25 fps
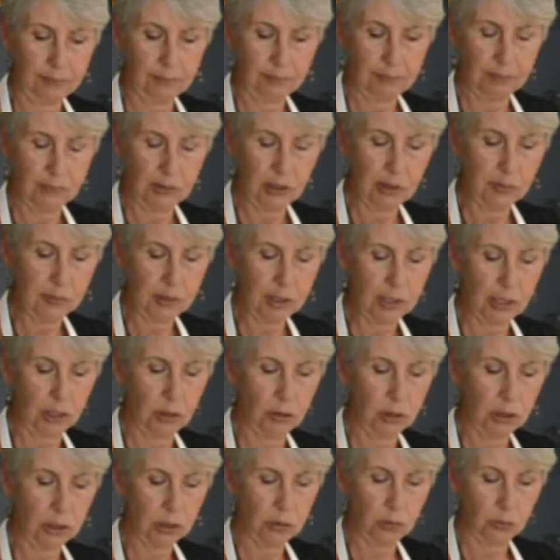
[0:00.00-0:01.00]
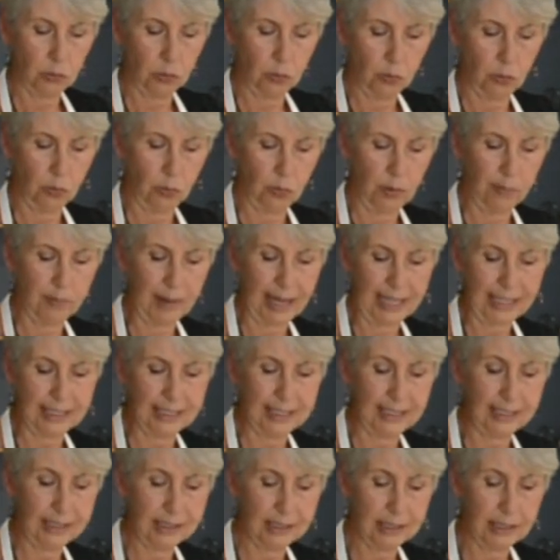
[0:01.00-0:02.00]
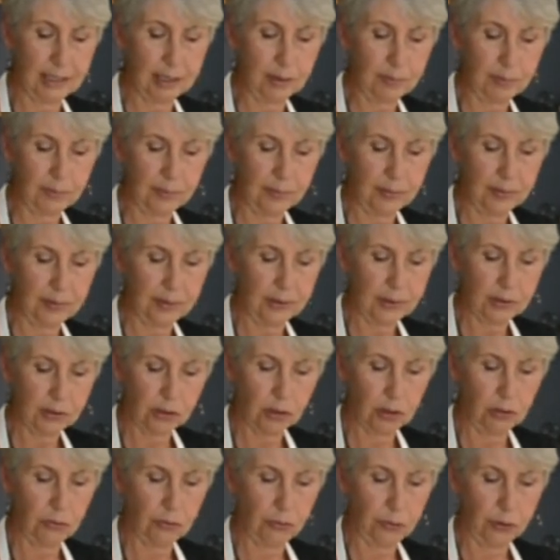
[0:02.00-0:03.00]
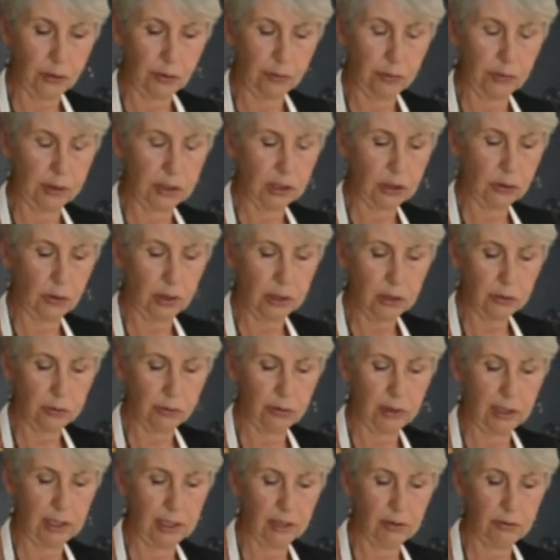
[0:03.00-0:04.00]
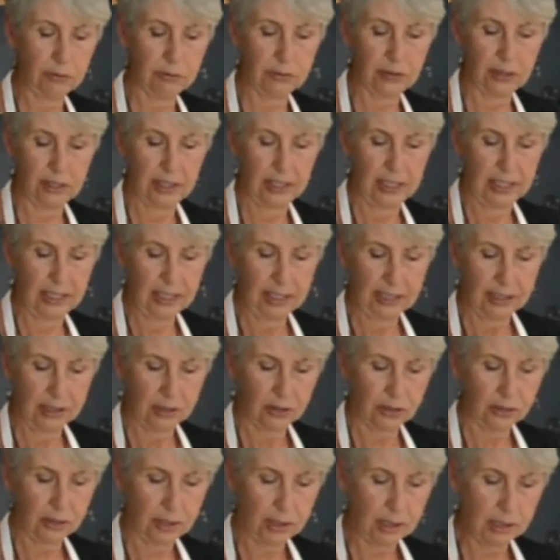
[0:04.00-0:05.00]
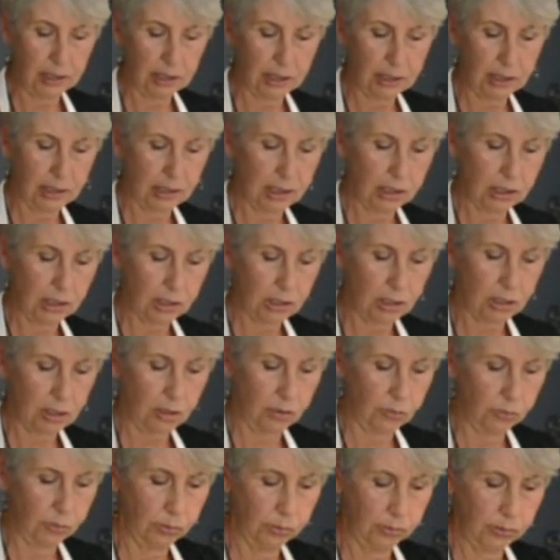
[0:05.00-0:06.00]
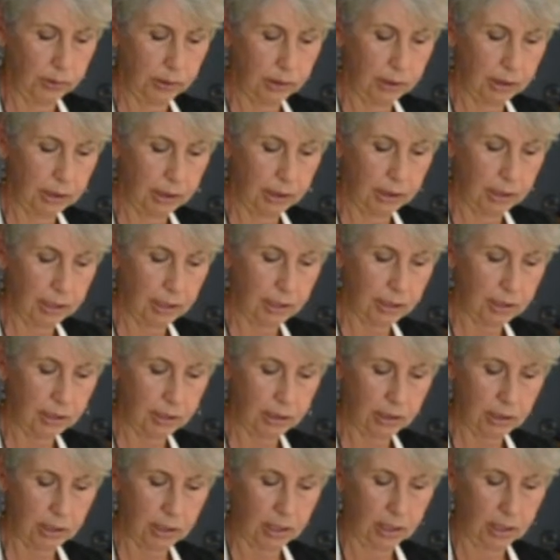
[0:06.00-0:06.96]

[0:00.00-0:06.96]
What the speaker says: something that magnesium. good for stress relief. So this is just a really nice